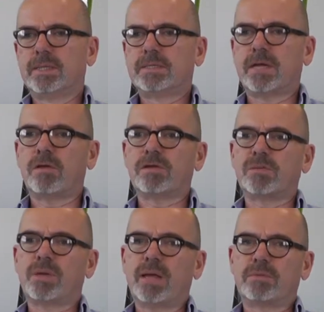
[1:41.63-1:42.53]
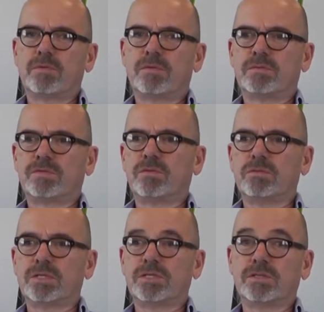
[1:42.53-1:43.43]
technology platforms
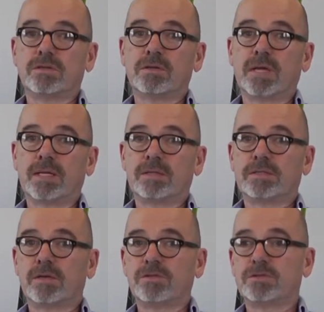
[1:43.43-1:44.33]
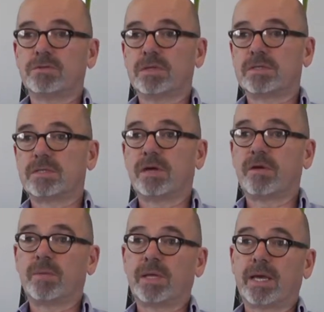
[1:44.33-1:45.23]
for digital and social and
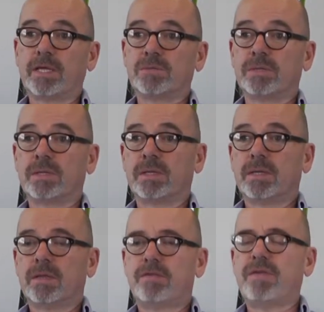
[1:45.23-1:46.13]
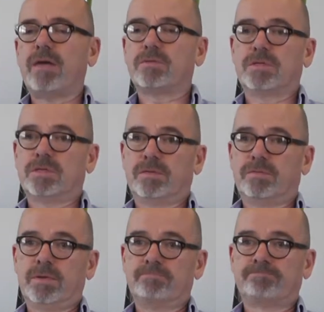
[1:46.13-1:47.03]
CRM engagement, thousands
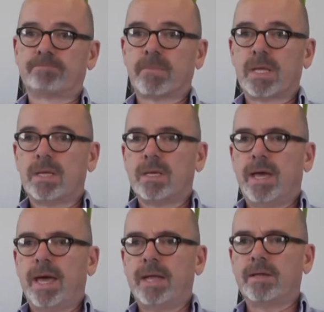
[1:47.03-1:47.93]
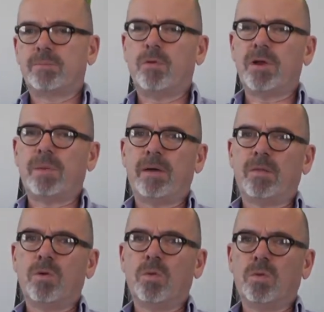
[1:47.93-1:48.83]
of them. And the point about
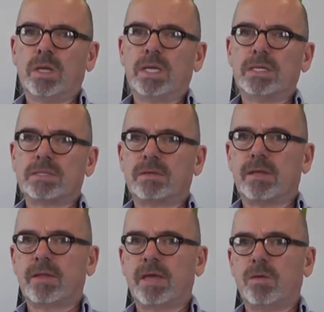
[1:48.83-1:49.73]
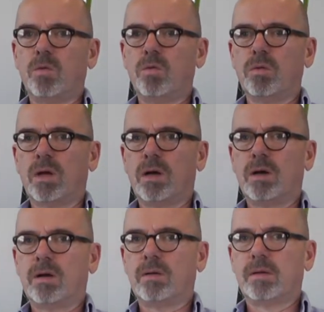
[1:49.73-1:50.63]
them all is that they all
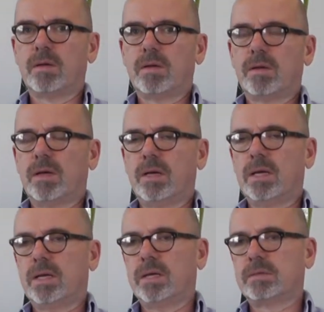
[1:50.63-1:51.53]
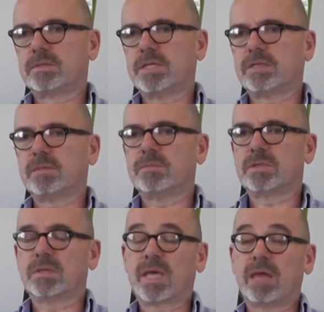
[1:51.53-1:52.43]
are systems
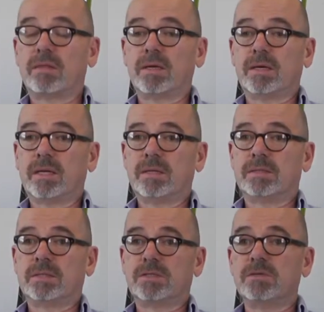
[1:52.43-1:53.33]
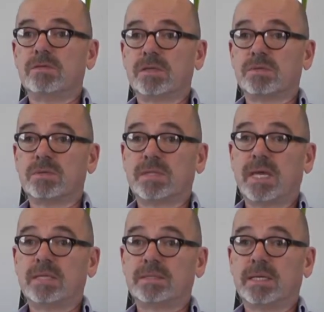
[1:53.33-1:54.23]
that gather and do things with
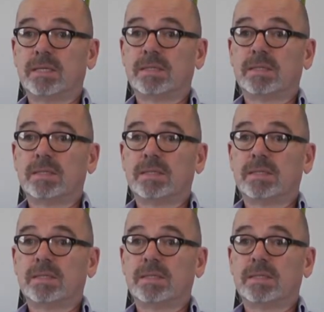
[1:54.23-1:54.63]
data.